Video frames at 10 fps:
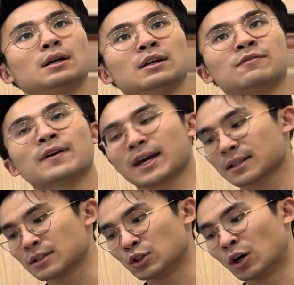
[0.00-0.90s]
In
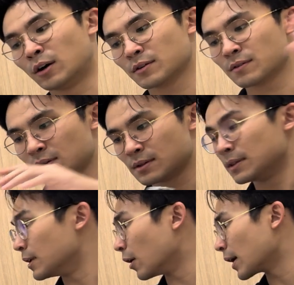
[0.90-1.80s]
fact, your
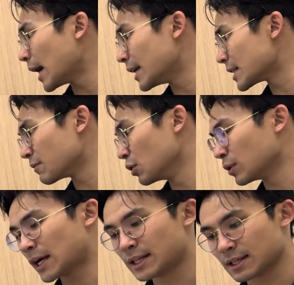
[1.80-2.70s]
guy doesn't look
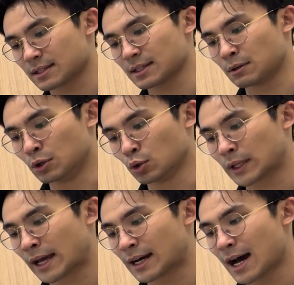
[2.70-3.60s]
like this, it will look
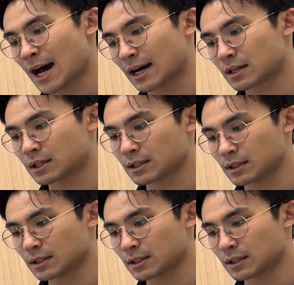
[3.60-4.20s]
like an arc.